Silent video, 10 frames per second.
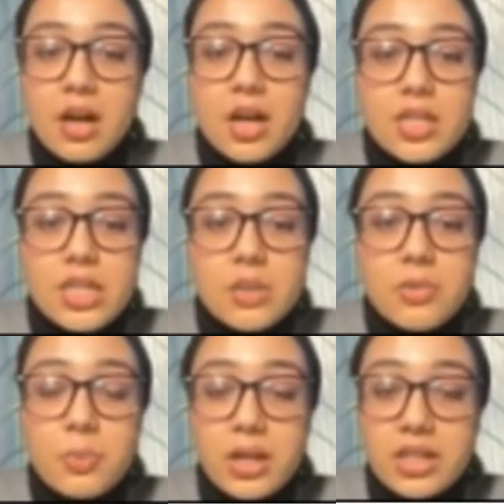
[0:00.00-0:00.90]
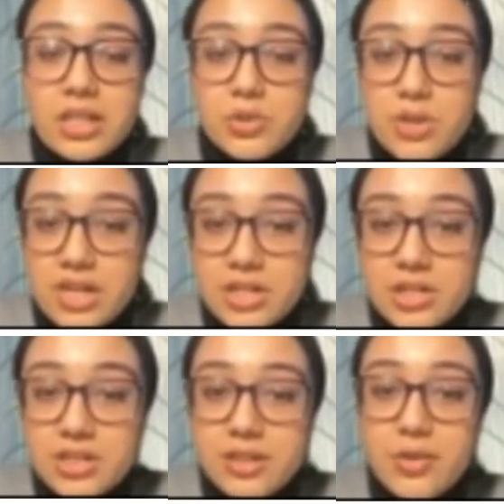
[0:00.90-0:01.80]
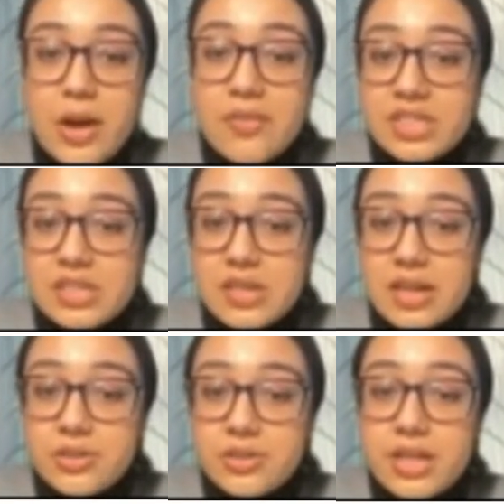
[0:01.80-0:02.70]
Our team of marketing strategists, graphic designers,